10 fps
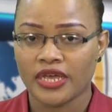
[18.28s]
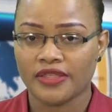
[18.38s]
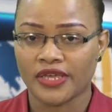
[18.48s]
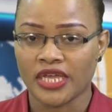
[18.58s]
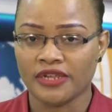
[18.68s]

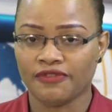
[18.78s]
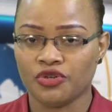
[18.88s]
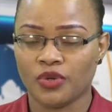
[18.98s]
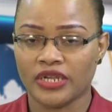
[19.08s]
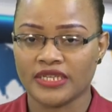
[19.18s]
The
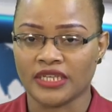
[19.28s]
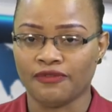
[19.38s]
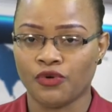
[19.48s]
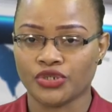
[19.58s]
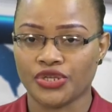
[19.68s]
individual is a
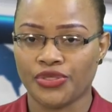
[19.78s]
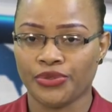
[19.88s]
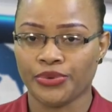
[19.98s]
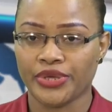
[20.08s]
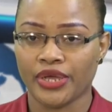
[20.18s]

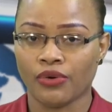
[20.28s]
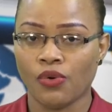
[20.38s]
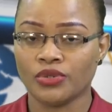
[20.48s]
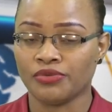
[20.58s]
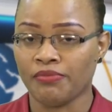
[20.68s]

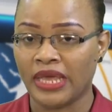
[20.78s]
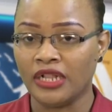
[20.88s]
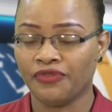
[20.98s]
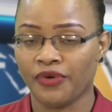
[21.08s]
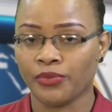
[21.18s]
43-year-old
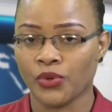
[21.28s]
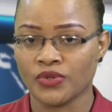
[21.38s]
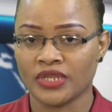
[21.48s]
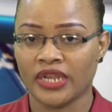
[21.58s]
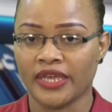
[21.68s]
male from
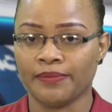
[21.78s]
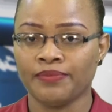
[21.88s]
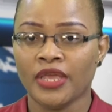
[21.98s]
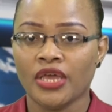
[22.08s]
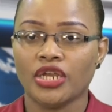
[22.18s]
Gros Islet.
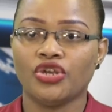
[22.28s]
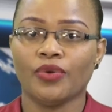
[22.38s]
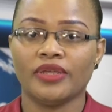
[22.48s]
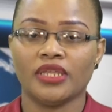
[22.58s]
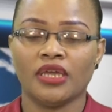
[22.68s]

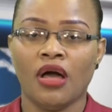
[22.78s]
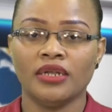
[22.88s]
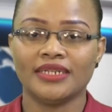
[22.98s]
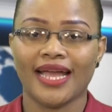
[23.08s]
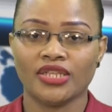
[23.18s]
During the
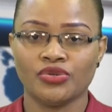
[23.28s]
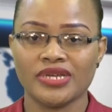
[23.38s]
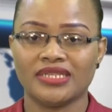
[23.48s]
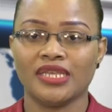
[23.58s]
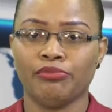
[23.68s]
contact
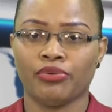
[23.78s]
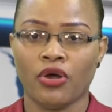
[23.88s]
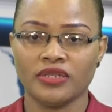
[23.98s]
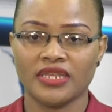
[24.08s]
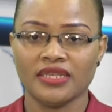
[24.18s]
tracing
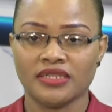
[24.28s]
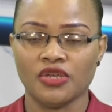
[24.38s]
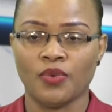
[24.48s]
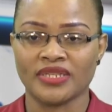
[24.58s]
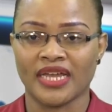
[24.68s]
process, he
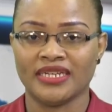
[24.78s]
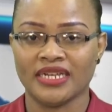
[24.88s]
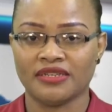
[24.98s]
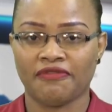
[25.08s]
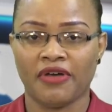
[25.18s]
was
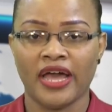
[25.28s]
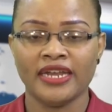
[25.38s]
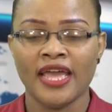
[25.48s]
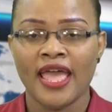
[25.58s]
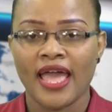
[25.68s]

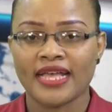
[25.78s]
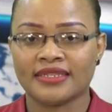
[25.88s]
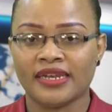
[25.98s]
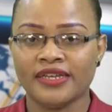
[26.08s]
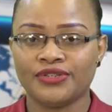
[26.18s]
identified as
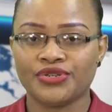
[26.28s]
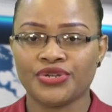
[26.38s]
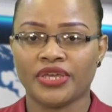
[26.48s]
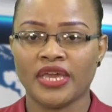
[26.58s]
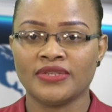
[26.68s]
linked to
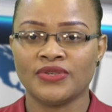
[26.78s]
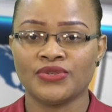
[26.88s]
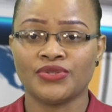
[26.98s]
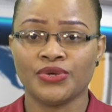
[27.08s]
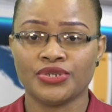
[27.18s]

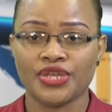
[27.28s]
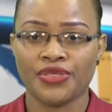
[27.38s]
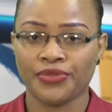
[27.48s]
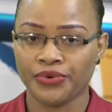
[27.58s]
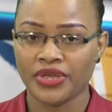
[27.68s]
cases
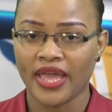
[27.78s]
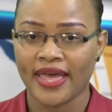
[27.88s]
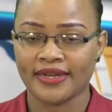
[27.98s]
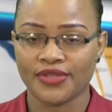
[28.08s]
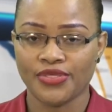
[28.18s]
33
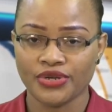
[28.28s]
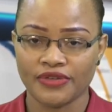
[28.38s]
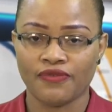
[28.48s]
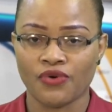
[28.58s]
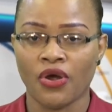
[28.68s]
and
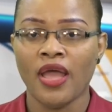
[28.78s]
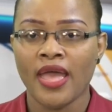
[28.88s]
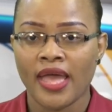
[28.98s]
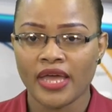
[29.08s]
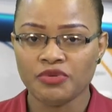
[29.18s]
34
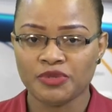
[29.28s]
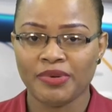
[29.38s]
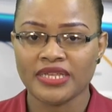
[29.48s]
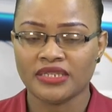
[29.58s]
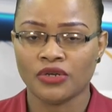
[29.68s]
and was
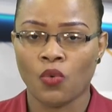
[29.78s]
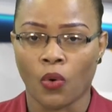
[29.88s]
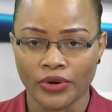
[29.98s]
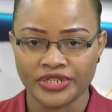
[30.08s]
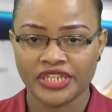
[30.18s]
placed in
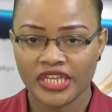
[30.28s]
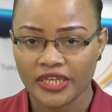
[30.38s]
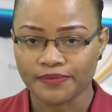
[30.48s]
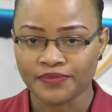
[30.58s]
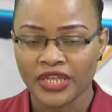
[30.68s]
quarantine
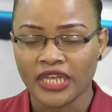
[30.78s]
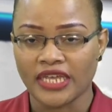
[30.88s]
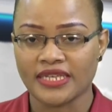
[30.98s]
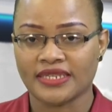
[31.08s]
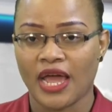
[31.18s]
19.
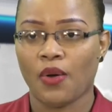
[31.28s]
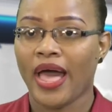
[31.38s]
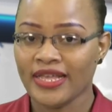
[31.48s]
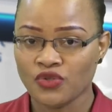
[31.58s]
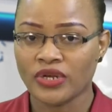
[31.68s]
He is now
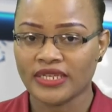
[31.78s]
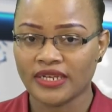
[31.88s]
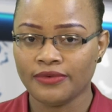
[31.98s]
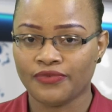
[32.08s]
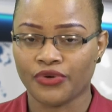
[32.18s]

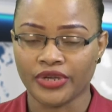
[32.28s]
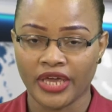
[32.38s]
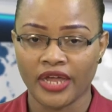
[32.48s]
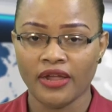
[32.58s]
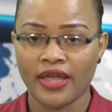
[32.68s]
isolated for
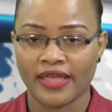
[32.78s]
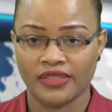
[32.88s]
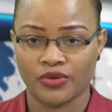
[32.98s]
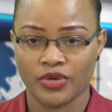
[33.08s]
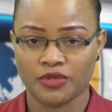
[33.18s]
care at
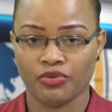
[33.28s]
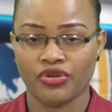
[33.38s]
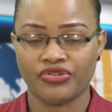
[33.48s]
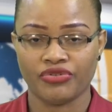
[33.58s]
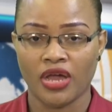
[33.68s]
the
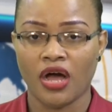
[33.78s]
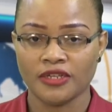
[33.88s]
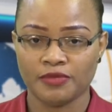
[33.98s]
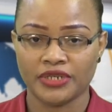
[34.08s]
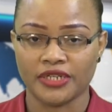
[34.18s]
respiratory
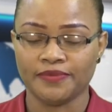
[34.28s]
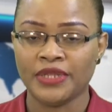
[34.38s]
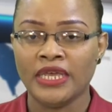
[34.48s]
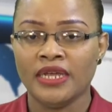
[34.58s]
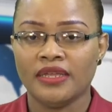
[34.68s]
hospital.
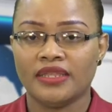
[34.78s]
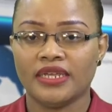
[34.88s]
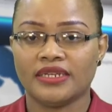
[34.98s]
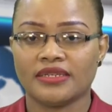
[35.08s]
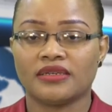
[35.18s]
The
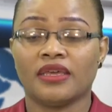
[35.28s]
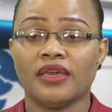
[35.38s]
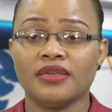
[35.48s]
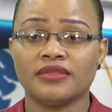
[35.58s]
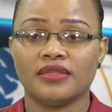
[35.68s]
latest
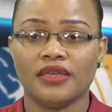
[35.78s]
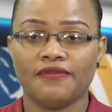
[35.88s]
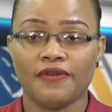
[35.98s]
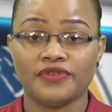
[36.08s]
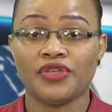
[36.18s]
case, the
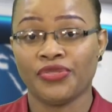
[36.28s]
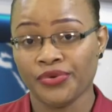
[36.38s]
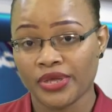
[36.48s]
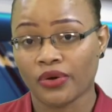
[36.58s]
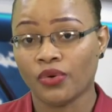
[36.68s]

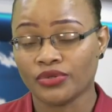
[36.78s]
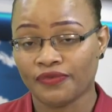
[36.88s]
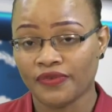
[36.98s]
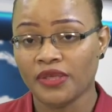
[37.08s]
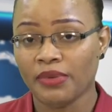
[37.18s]
53-year-old
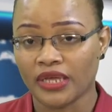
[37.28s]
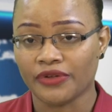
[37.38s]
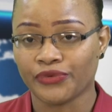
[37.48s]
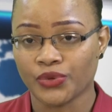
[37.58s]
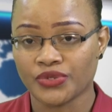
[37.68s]
female
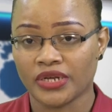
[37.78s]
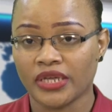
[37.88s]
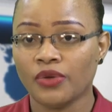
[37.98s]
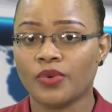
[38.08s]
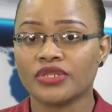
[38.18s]
of Gros
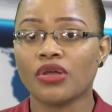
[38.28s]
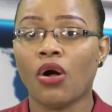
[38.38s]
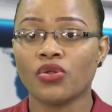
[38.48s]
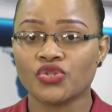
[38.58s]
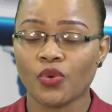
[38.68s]
Islet, was
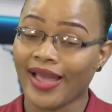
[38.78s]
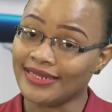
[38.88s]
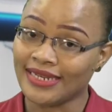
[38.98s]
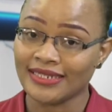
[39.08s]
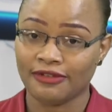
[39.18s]
also
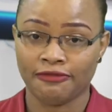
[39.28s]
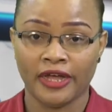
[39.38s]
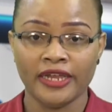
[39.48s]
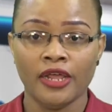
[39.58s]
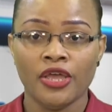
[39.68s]

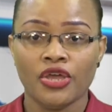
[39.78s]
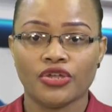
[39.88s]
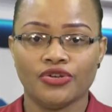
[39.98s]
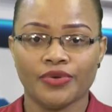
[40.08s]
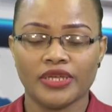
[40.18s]
identified
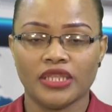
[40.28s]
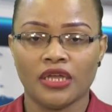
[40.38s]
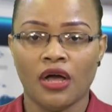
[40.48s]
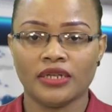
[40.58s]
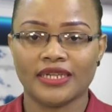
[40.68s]
during the
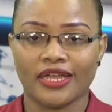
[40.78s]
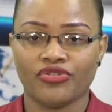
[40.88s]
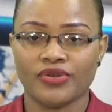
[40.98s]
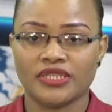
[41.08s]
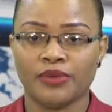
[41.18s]
contact
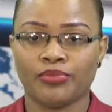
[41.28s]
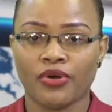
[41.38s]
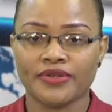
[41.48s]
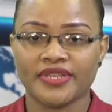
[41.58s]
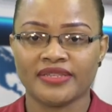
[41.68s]
tracing
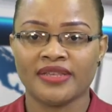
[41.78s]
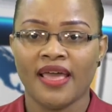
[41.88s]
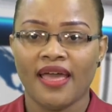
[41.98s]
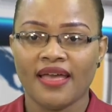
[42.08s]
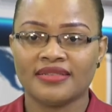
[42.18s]
process
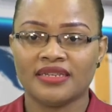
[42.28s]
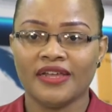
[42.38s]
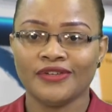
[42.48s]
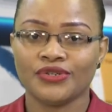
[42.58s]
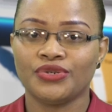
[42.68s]
as
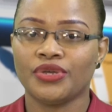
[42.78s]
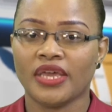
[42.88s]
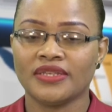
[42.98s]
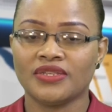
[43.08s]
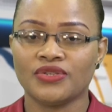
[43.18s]
linked to
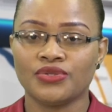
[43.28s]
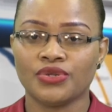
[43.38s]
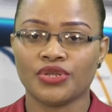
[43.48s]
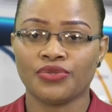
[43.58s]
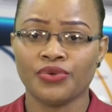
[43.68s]
cases
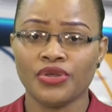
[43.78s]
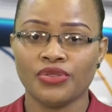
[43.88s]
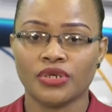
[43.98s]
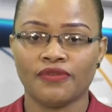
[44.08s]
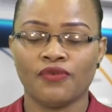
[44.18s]
33,
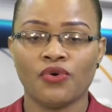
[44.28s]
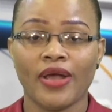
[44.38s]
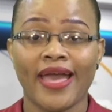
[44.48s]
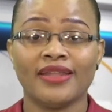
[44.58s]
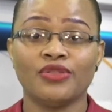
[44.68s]
34
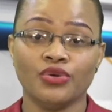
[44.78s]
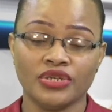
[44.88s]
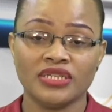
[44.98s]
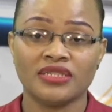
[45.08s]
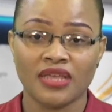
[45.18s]
and
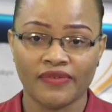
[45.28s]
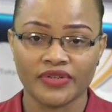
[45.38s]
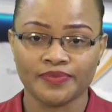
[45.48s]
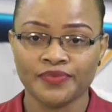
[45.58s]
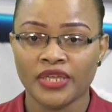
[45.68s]

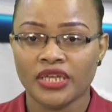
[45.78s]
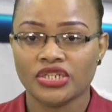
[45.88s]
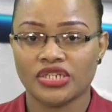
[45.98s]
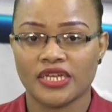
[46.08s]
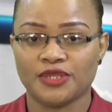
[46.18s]
37.
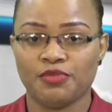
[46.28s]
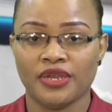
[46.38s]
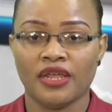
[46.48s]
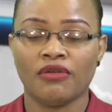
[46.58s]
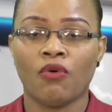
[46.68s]
She has
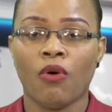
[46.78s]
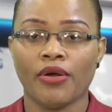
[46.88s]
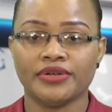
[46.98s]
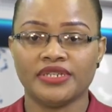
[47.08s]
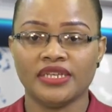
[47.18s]
been in
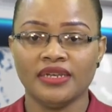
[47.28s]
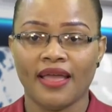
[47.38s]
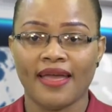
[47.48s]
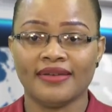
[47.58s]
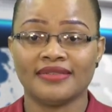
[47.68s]
quarantine
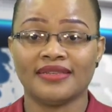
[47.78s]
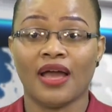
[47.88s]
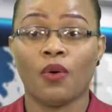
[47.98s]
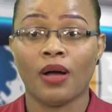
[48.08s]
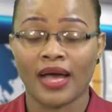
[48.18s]
and is
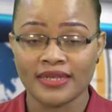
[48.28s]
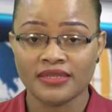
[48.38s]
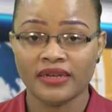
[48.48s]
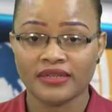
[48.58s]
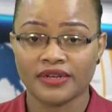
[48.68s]
now
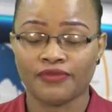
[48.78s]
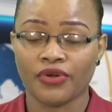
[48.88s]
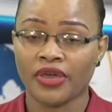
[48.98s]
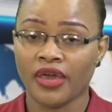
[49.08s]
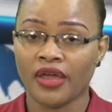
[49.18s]
isolated for
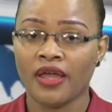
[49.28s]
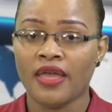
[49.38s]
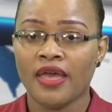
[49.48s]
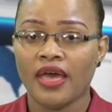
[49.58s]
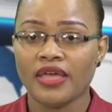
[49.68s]
care
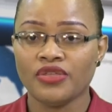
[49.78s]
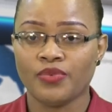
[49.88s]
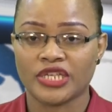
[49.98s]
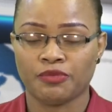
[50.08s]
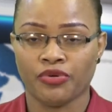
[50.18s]
at the
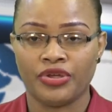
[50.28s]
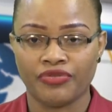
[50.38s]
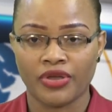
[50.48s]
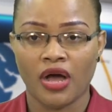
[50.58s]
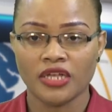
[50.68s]

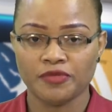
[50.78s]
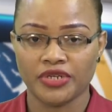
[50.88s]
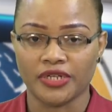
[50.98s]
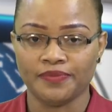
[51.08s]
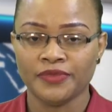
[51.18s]
respiratory
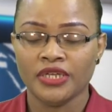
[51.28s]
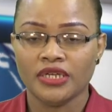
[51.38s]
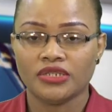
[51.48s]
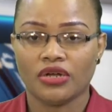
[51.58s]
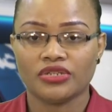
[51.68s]
hospital.
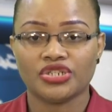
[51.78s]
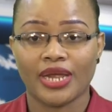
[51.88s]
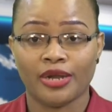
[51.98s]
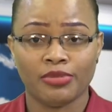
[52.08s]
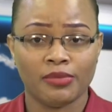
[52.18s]
Dr.
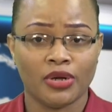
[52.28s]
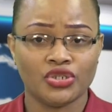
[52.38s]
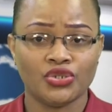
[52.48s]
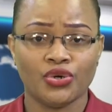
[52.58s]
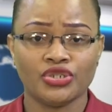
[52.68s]
Sharon Belmar
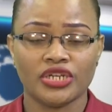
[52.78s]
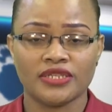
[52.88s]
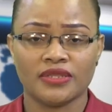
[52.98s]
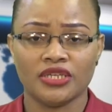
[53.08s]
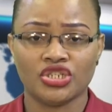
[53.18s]
George is
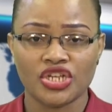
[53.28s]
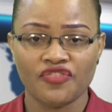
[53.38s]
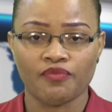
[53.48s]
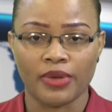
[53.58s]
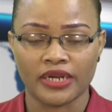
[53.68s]
the
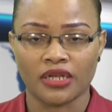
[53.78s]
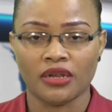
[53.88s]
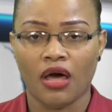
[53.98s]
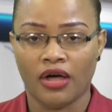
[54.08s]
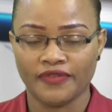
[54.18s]
chief
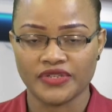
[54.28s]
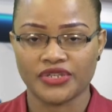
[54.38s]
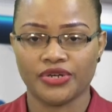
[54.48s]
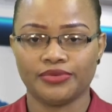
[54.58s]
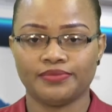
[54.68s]
medical
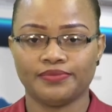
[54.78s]
officer.